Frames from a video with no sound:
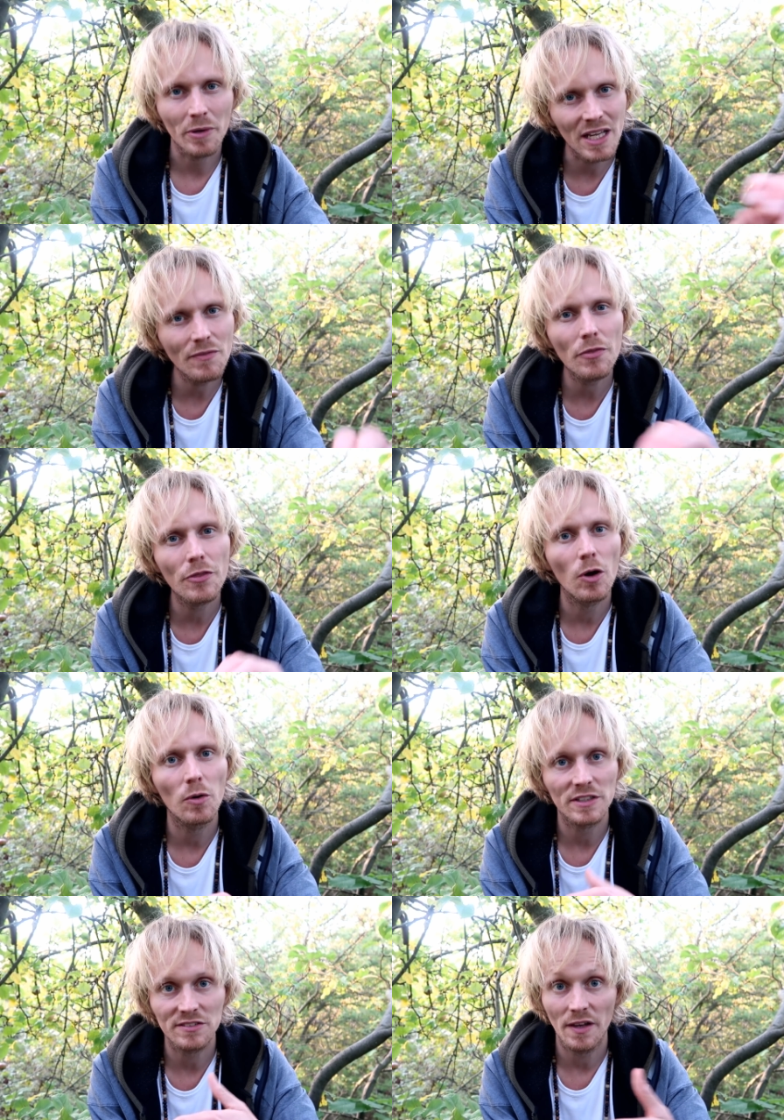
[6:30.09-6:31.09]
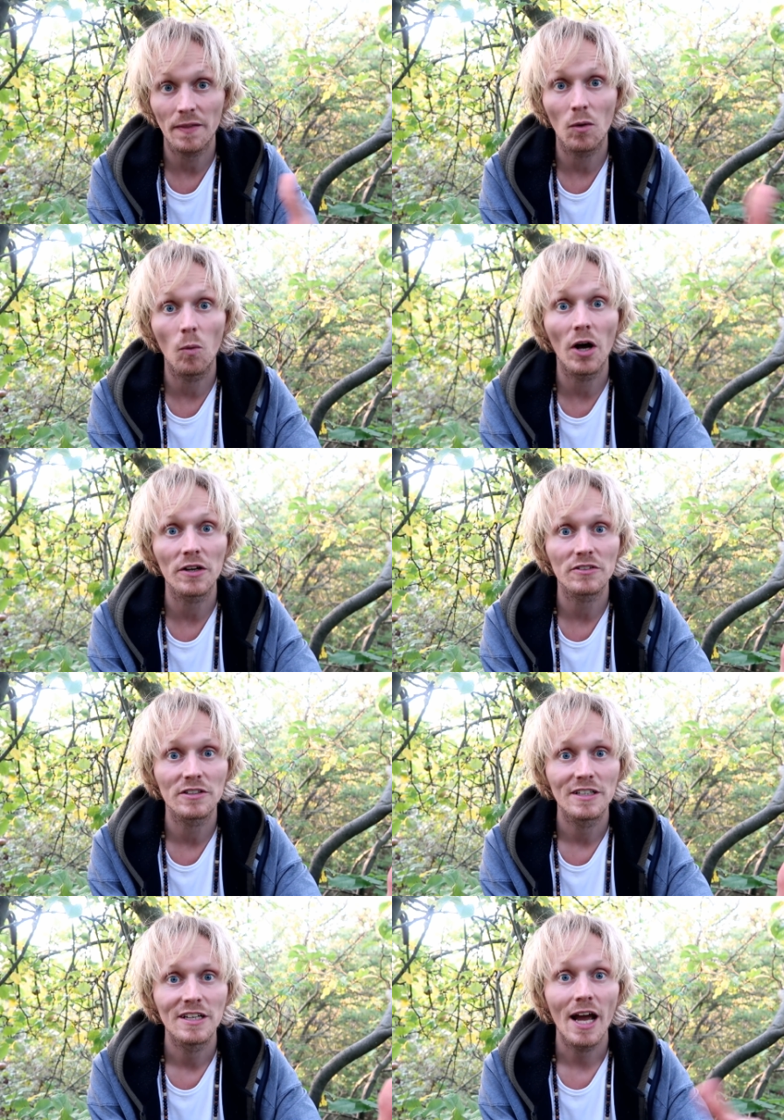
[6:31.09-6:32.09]
But even though they say they want,
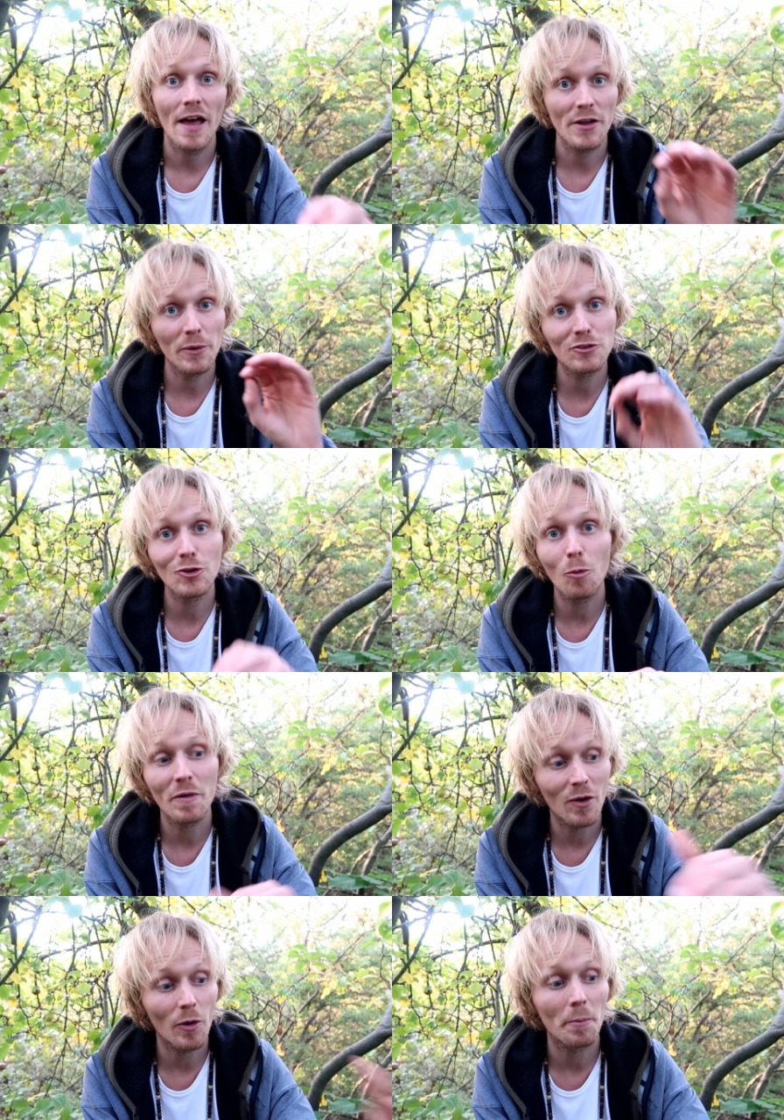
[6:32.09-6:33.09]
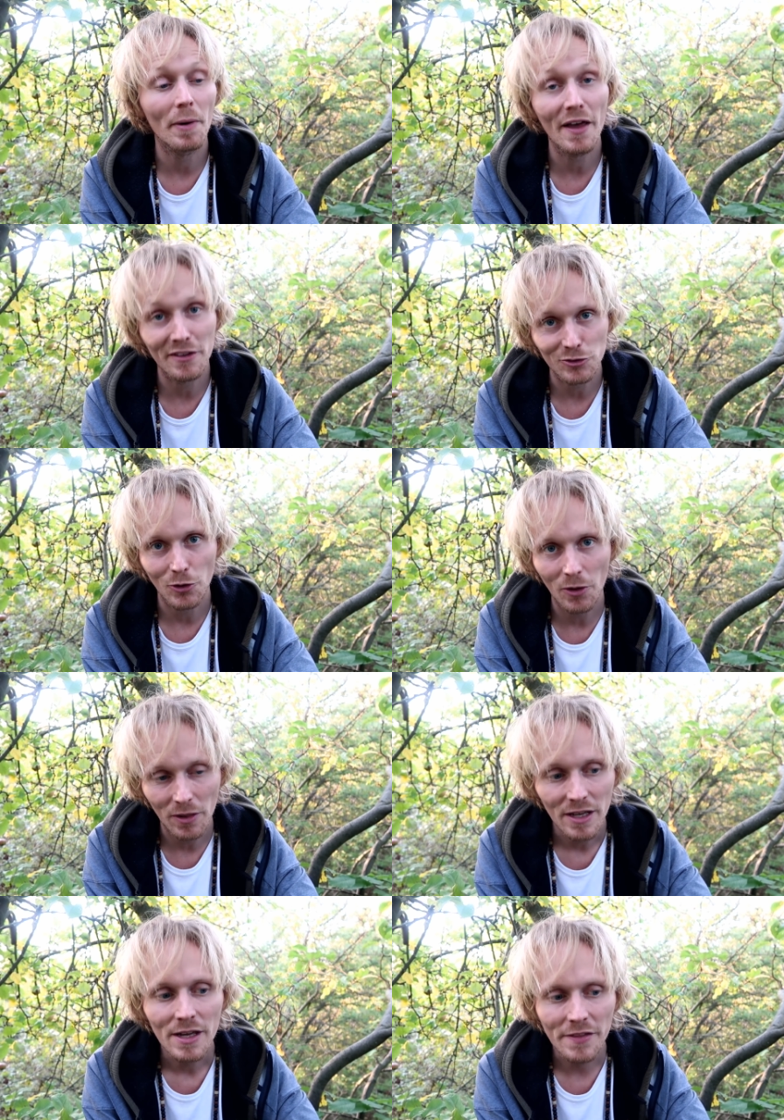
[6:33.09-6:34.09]
and they already told me they want to buy this oil,
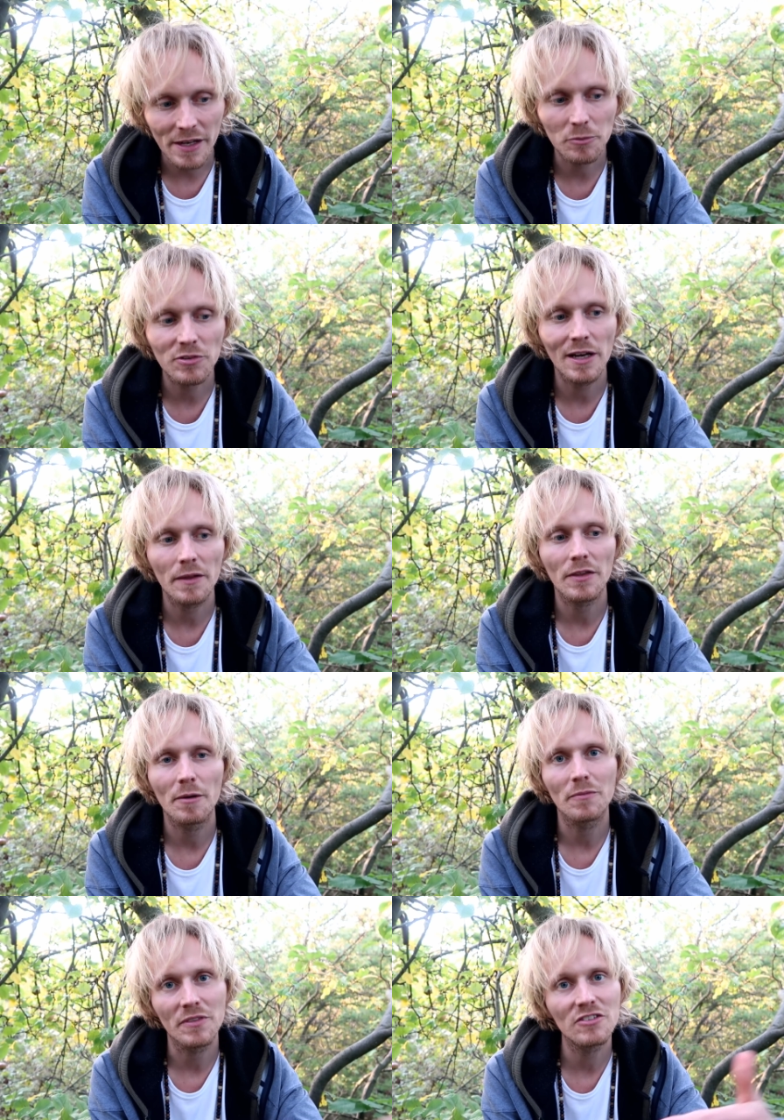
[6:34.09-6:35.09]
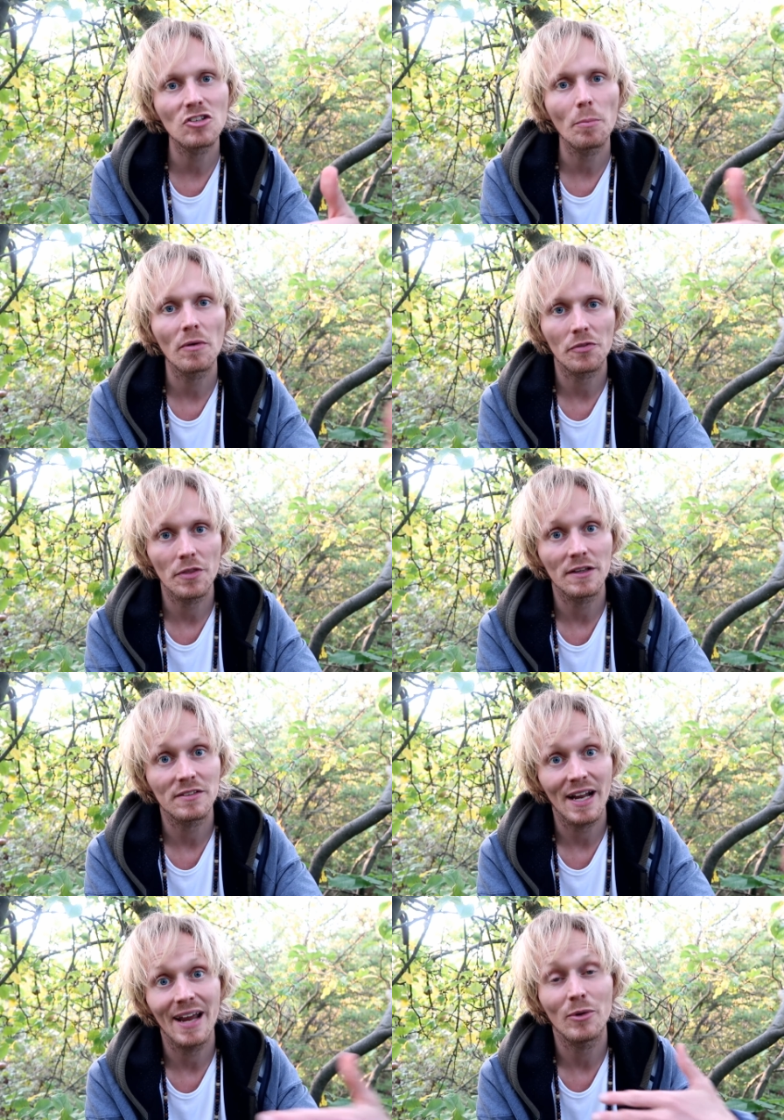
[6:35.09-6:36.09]
then I'm telling them these couple of things
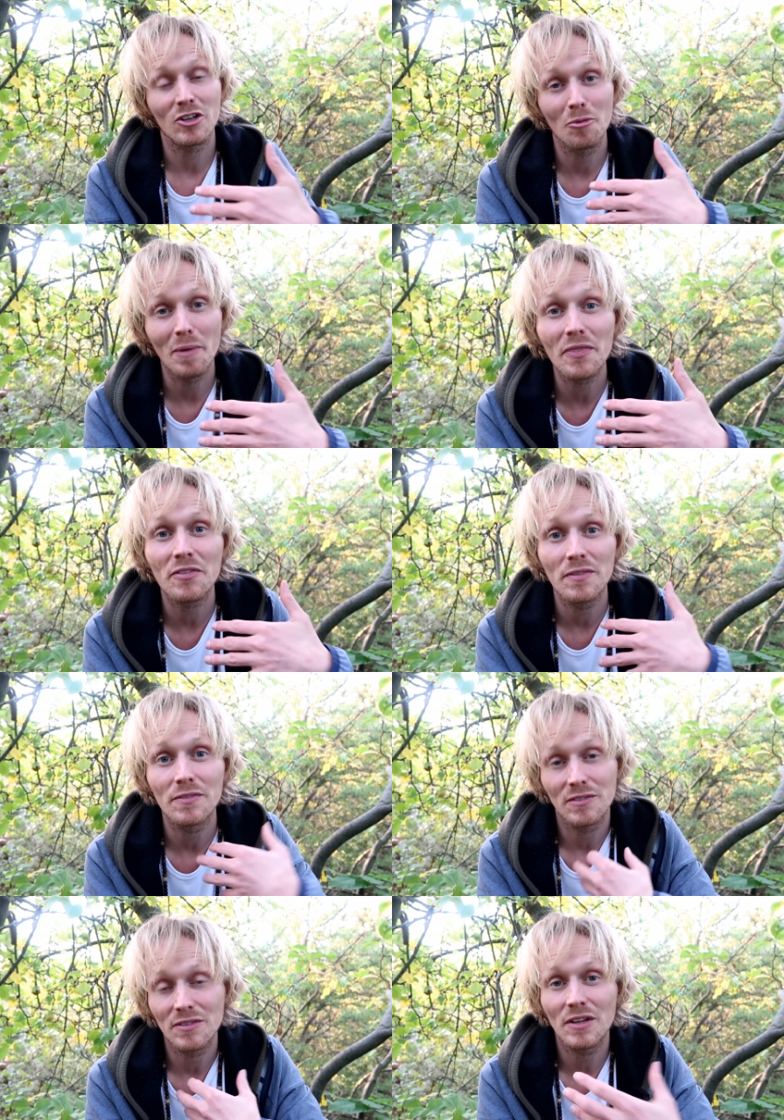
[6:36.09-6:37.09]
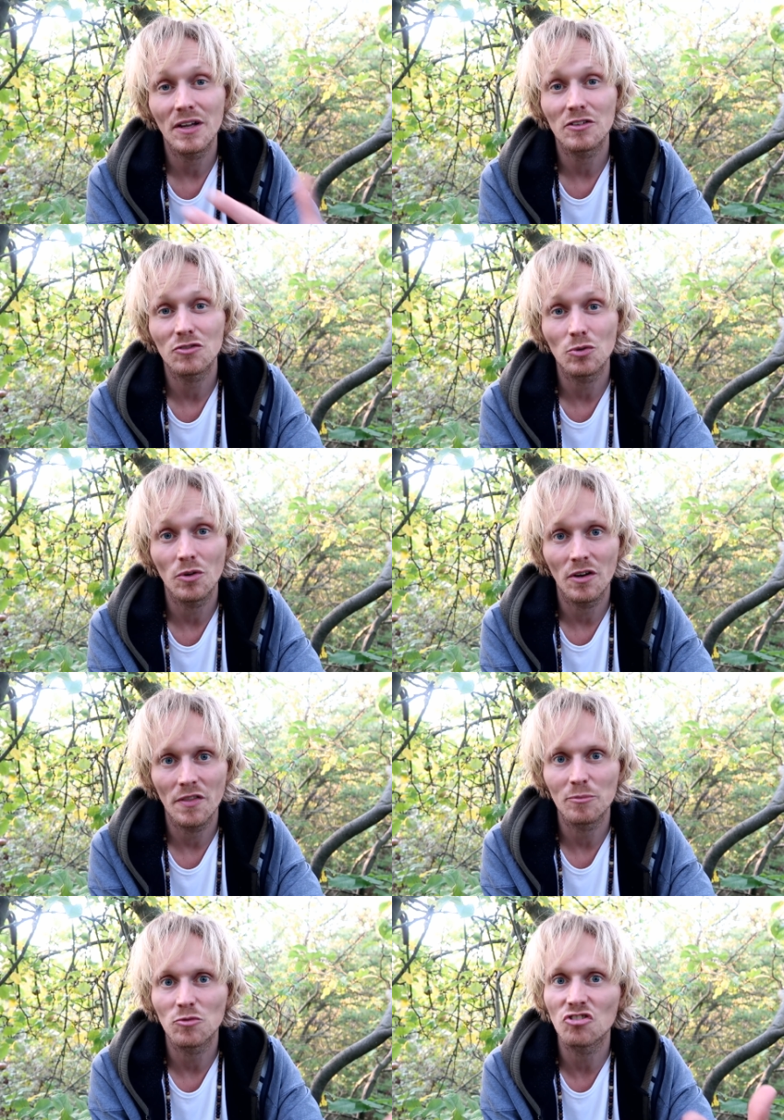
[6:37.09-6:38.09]
that I recommend to
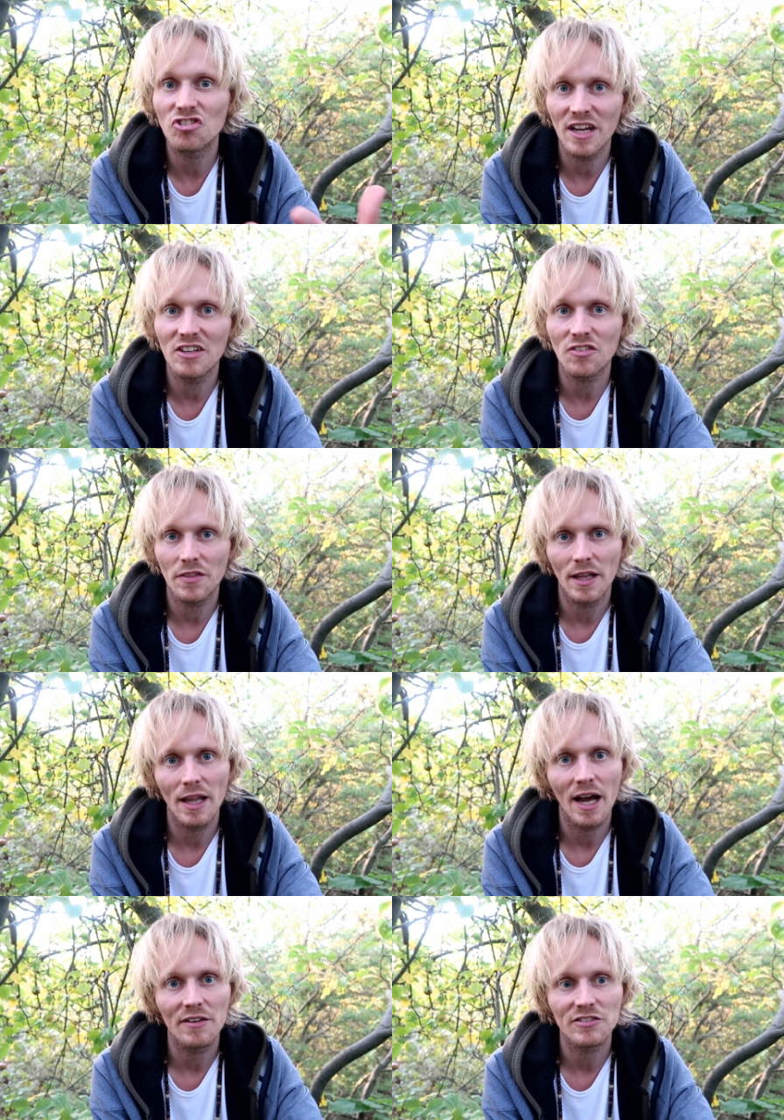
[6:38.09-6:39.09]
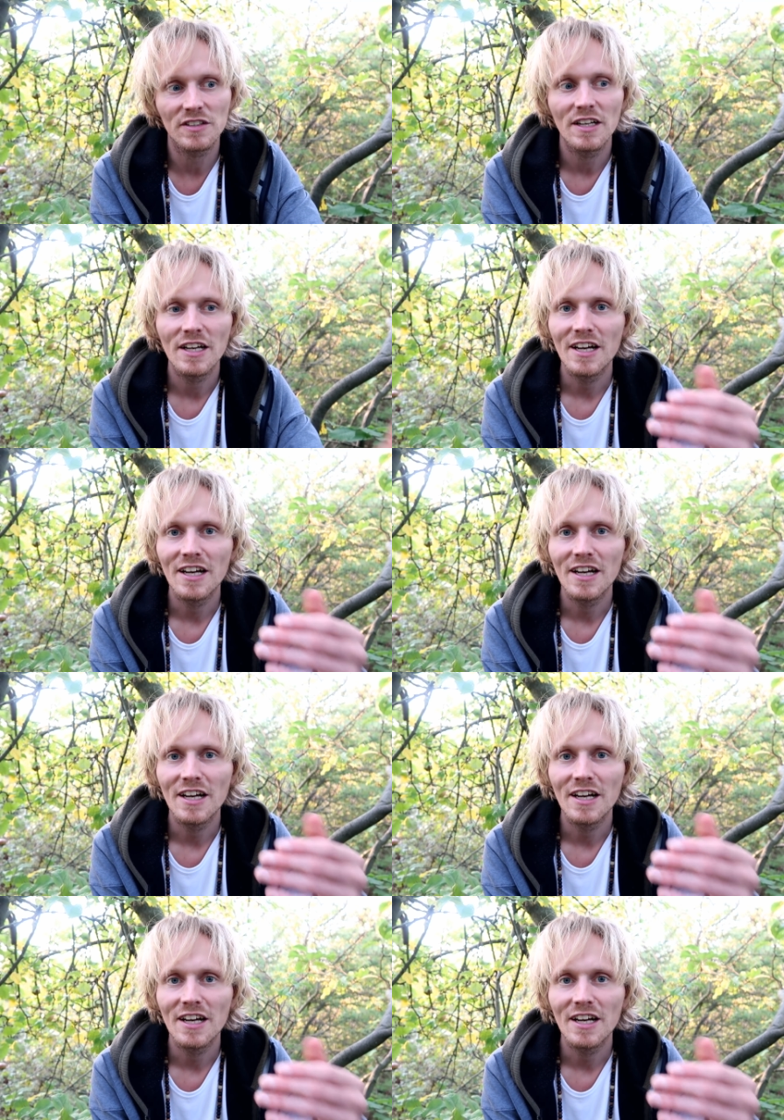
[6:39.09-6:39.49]
them to change in their lives.